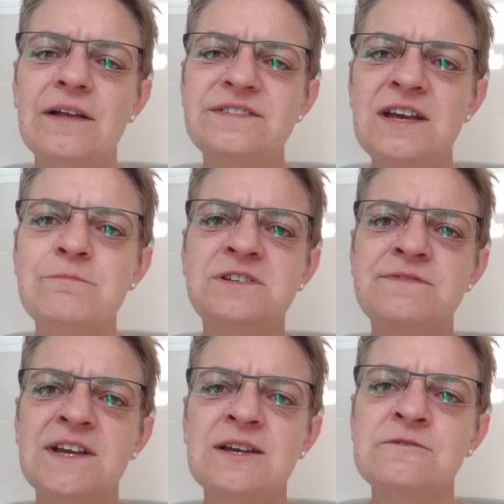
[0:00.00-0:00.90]
A statement
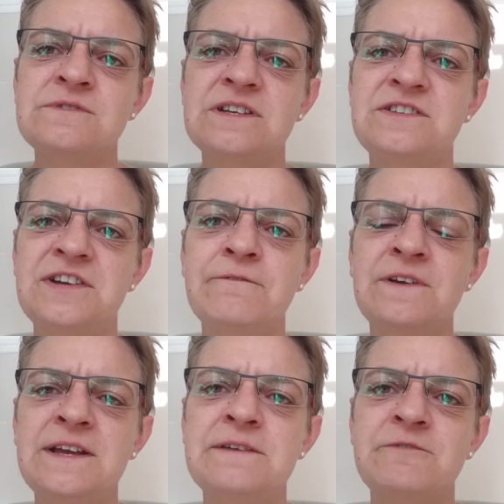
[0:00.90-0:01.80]
of account is
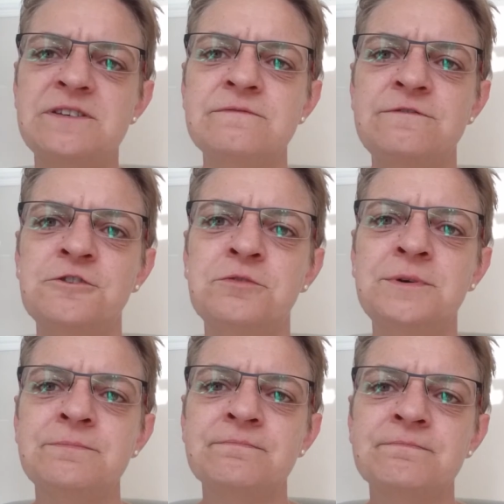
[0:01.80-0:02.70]
generally in written form,